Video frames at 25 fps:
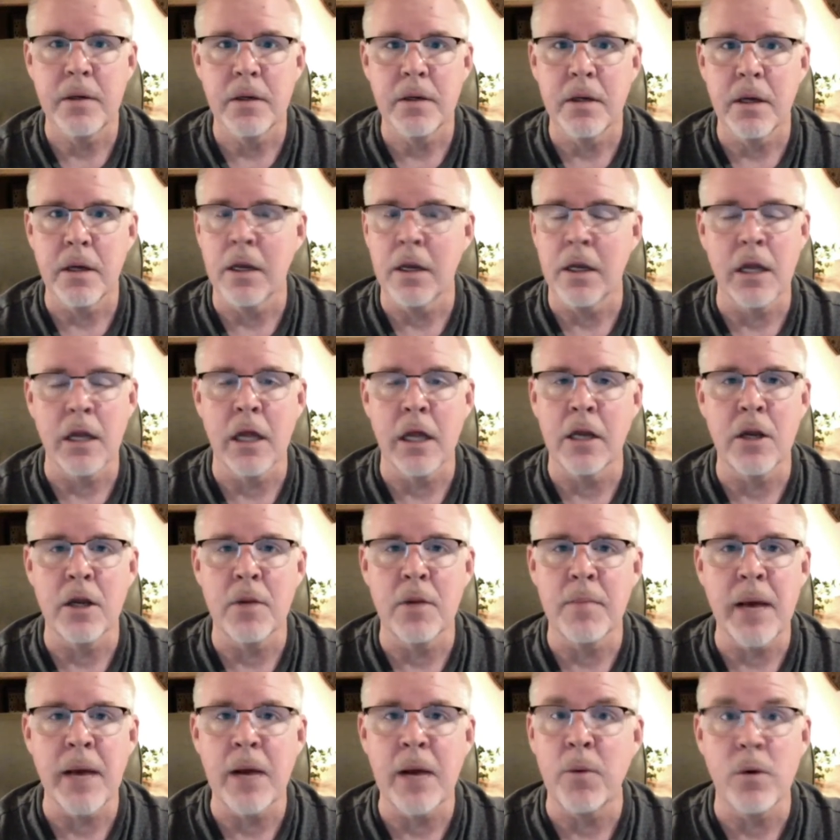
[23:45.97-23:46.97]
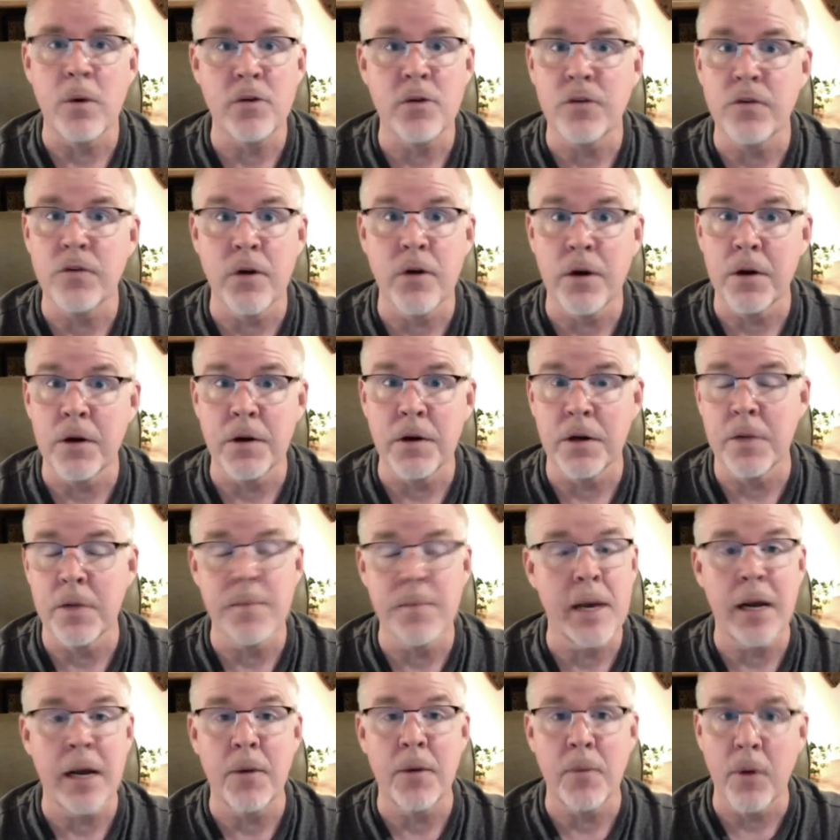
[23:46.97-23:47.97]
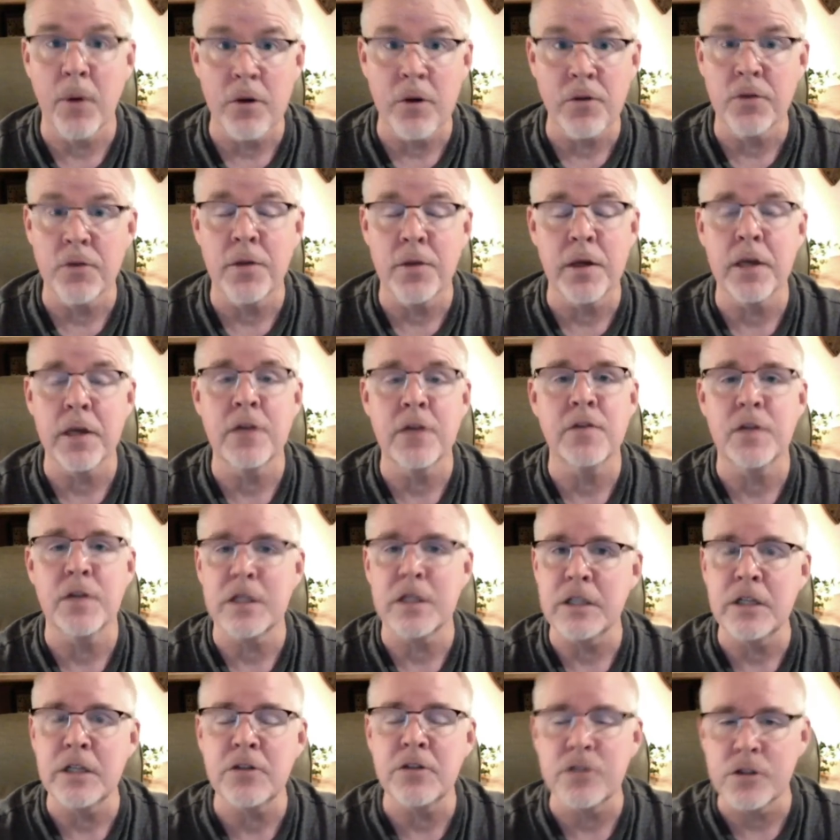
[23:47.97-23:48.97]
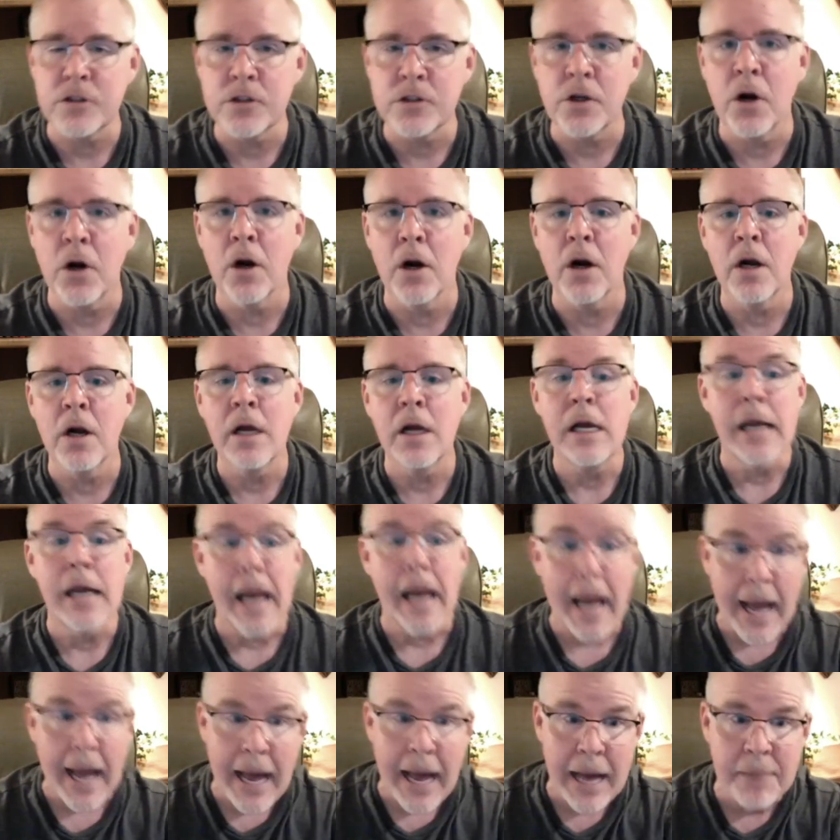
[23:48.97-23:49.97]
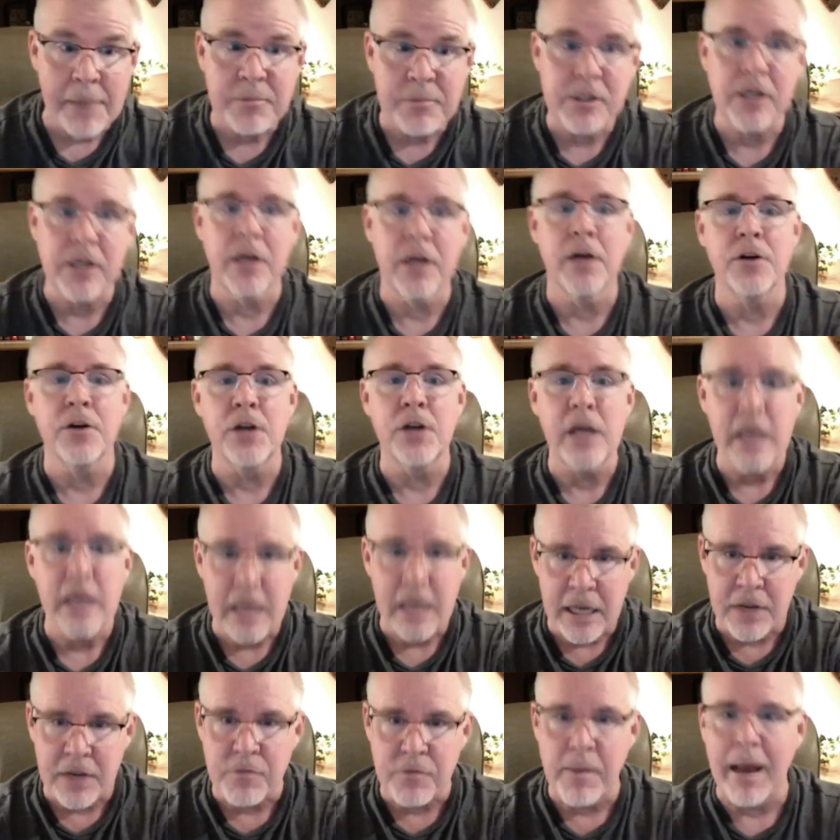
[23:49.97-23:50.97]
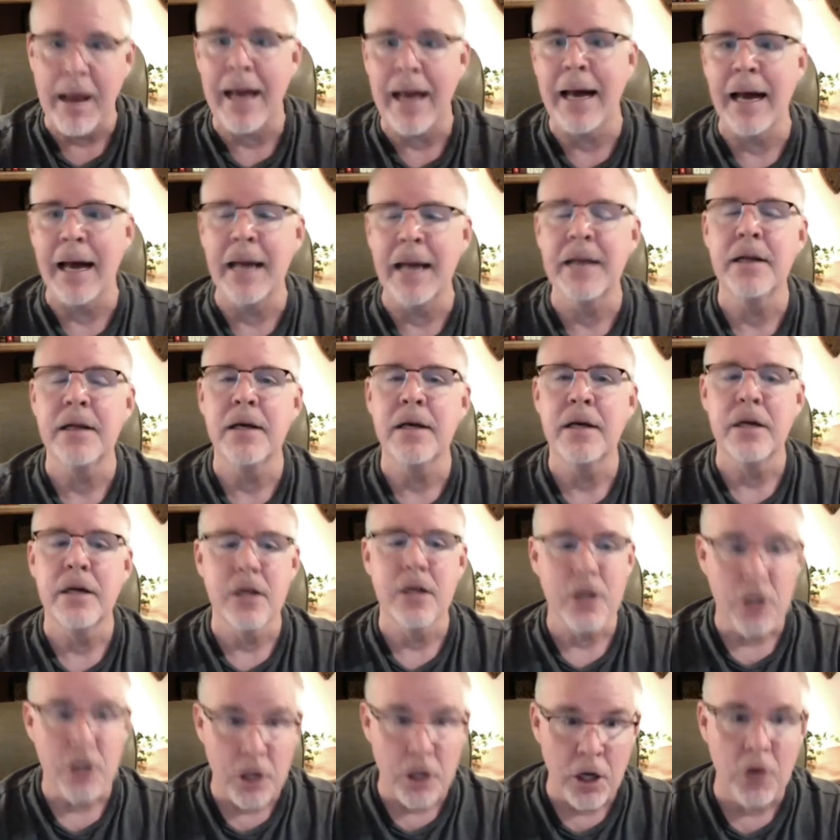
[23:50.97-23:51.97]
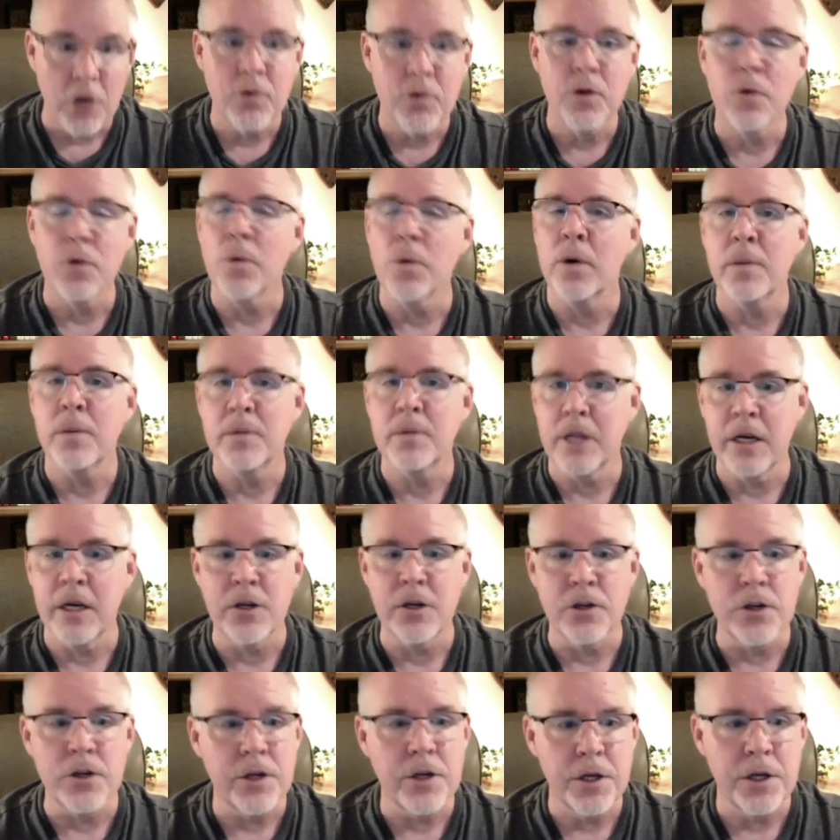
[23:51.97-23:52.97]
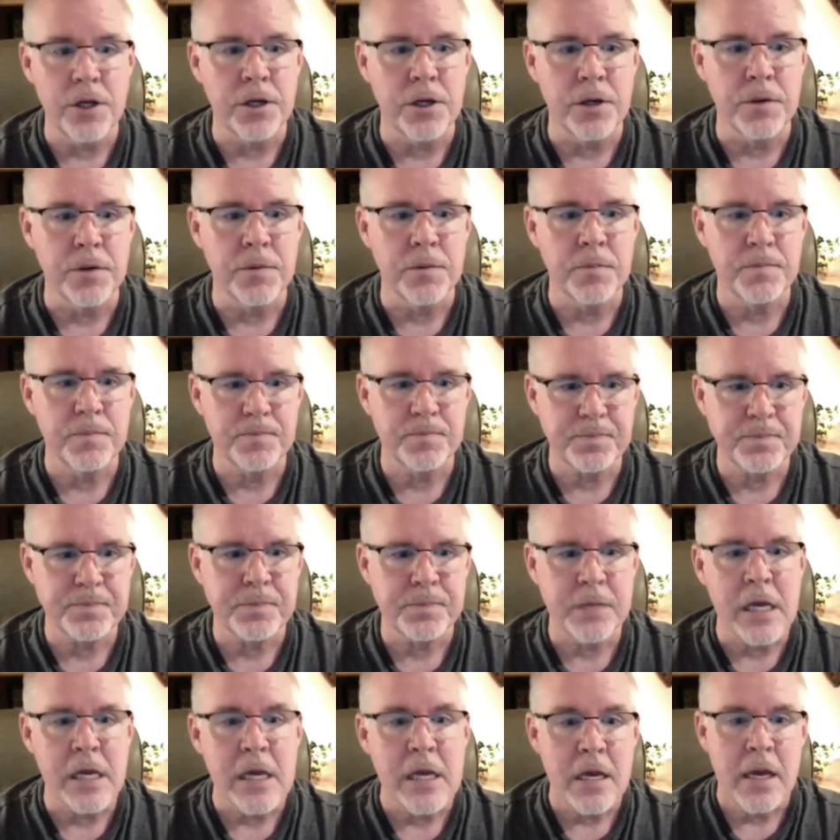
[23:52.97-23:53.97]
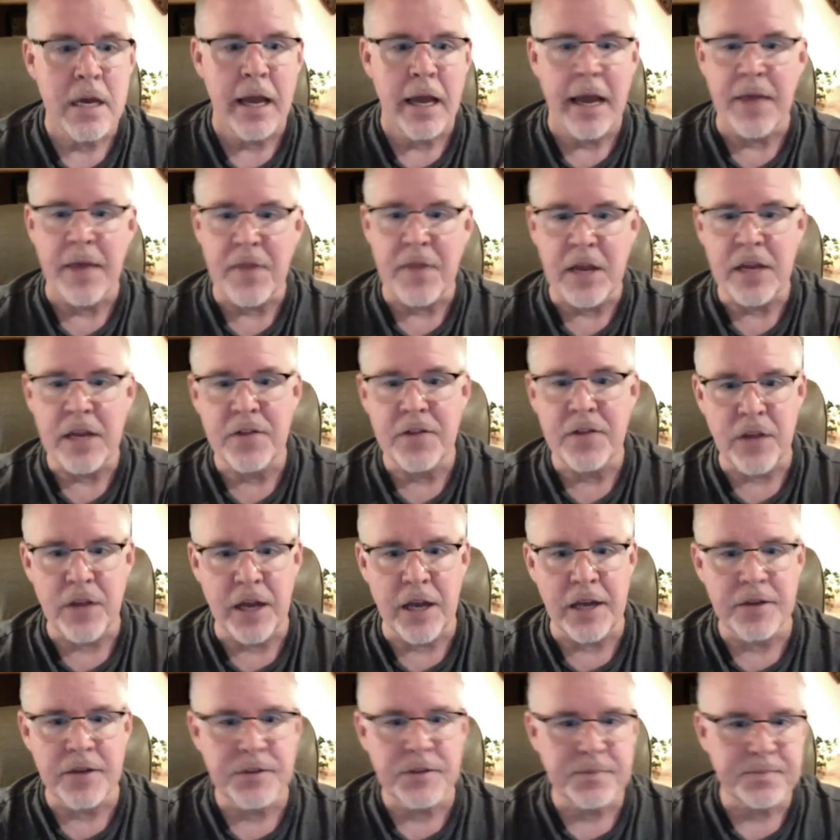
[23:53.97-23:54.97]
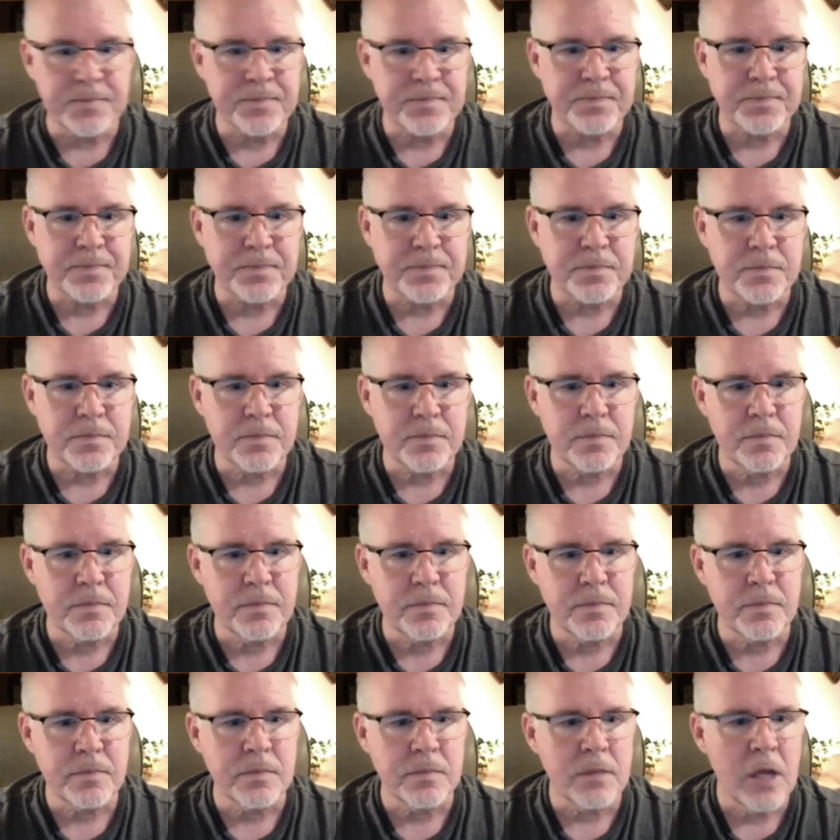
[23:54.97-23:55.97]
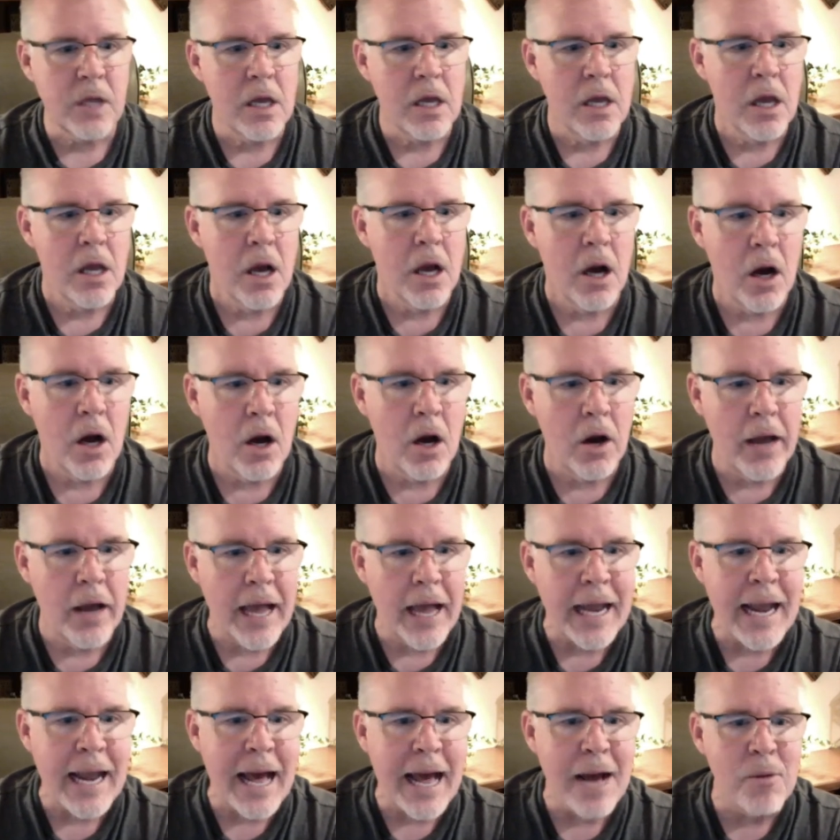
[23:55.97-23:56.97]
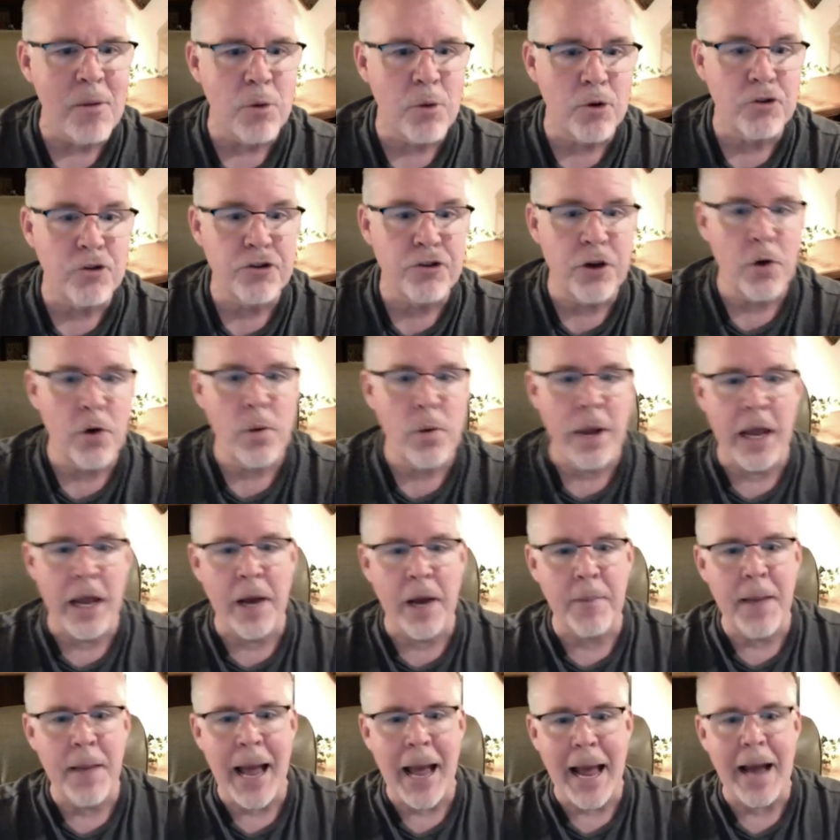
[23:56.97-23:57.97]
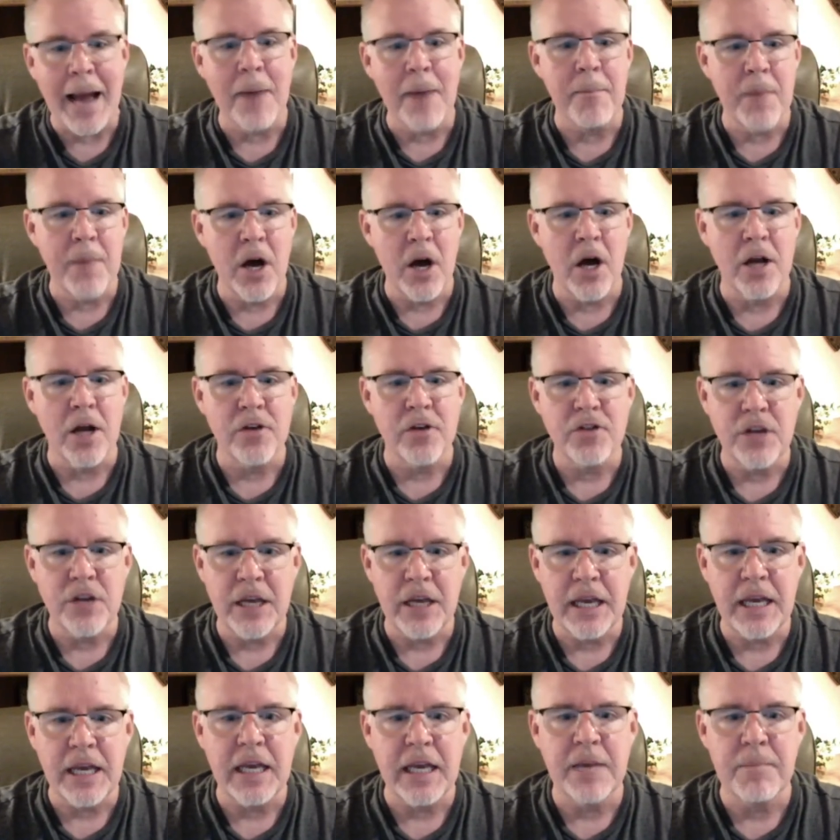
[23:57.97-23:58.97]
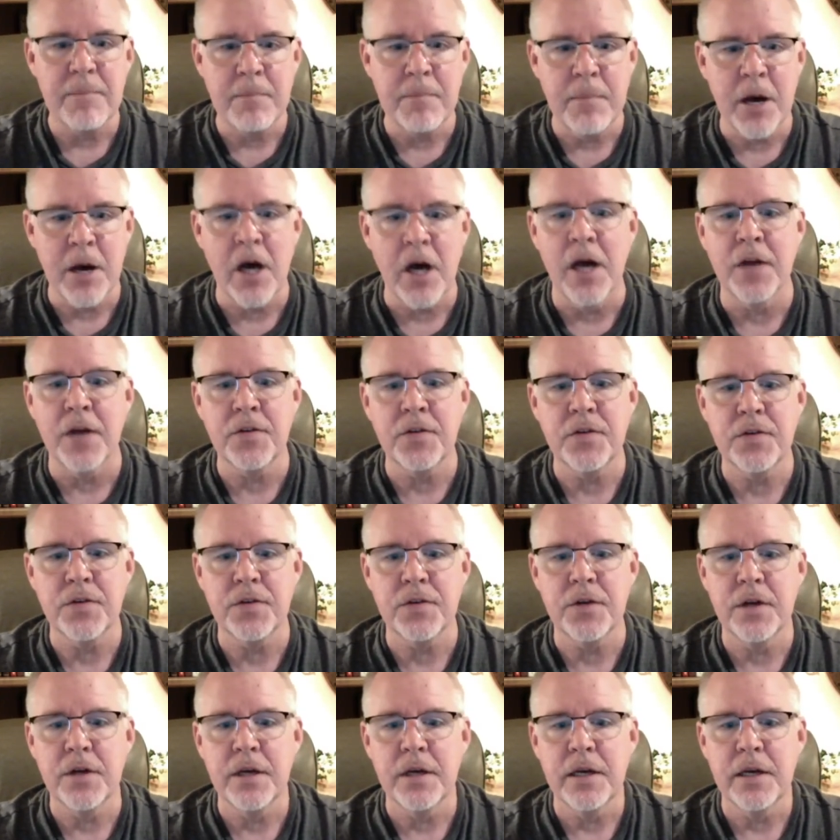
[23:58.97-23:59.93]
It doesn't matter what you've heard. Doesn't matter what you think his intentions are. I'm telling you, he's mine. Go do what I'm telling you to do. And then he says, and I will show him how much he must,